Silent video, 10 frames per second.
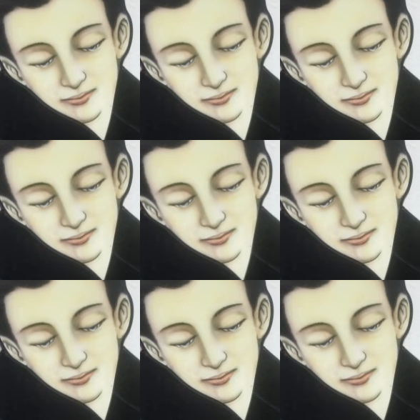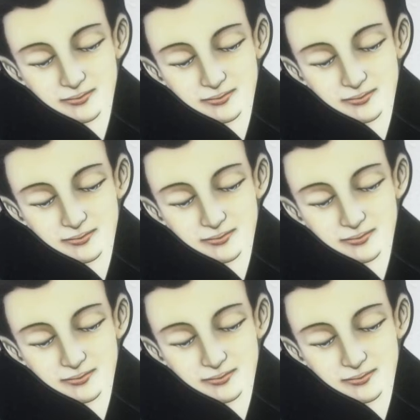
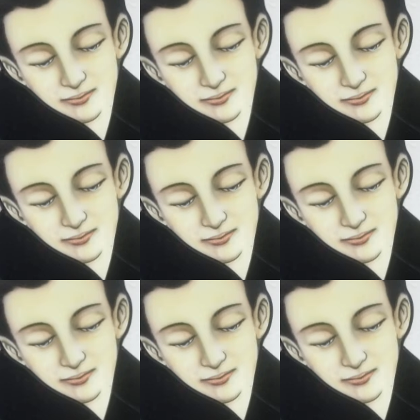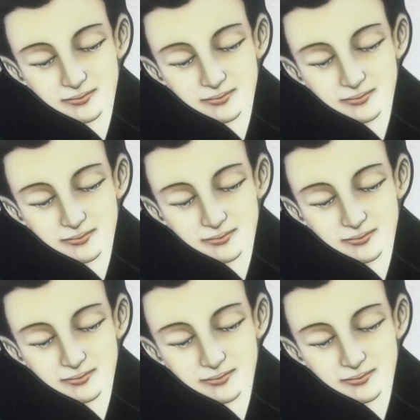
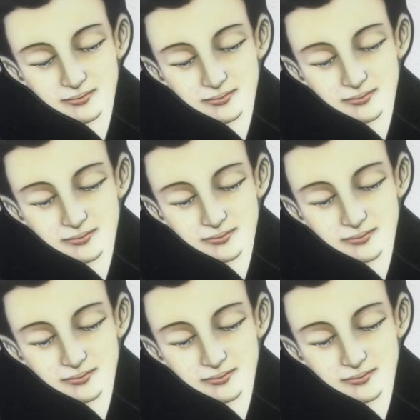(no one is talking)